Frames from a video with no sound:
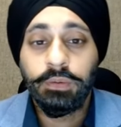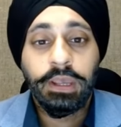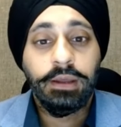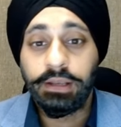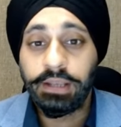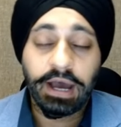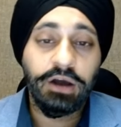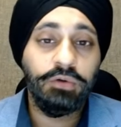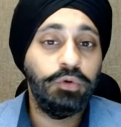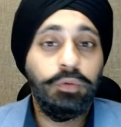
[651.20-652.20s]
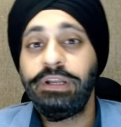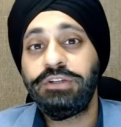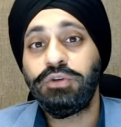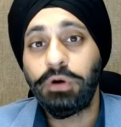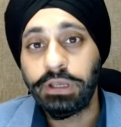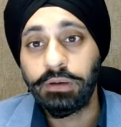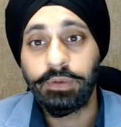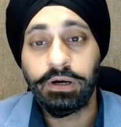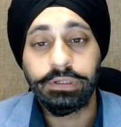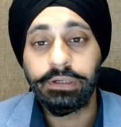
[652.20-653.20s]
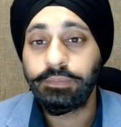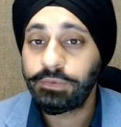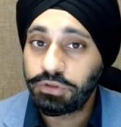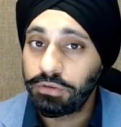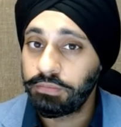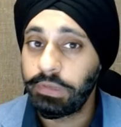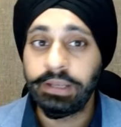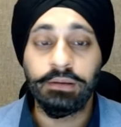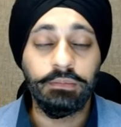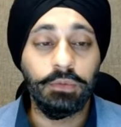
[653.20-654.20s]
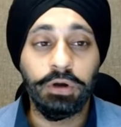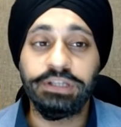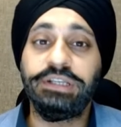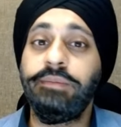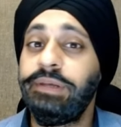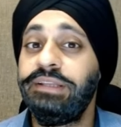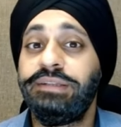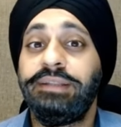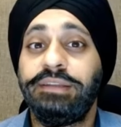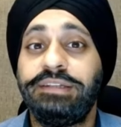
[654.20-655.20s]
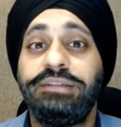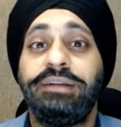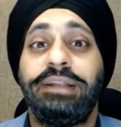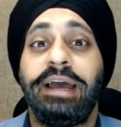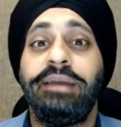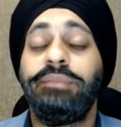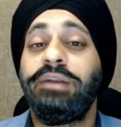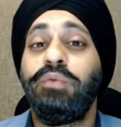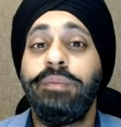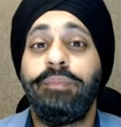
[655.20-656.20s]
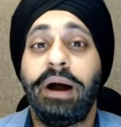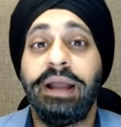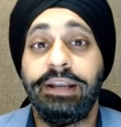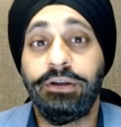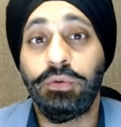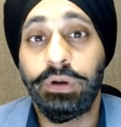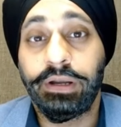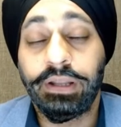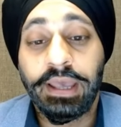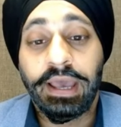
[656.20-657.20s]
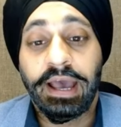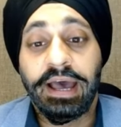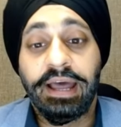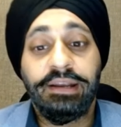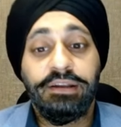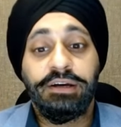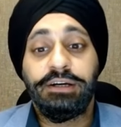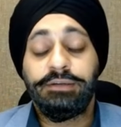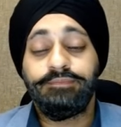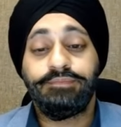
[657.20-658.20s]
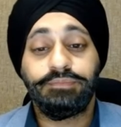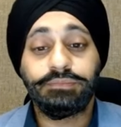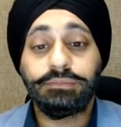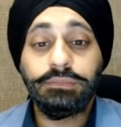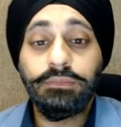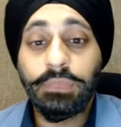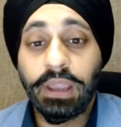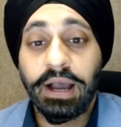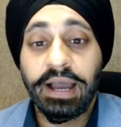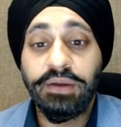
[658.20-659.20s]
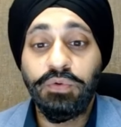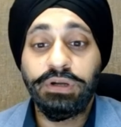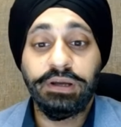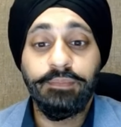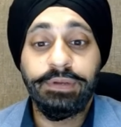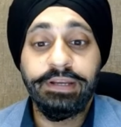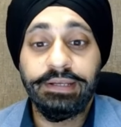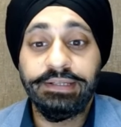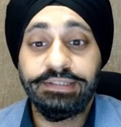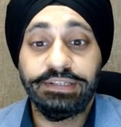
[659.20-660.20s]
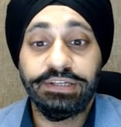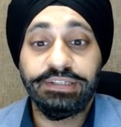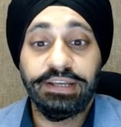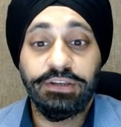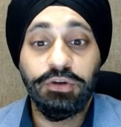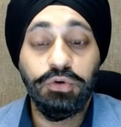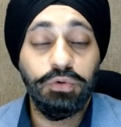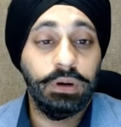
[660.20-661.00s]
now nobody's talking about it. So it honestly means that this is the time that we buy into it. And I would completely suggest that you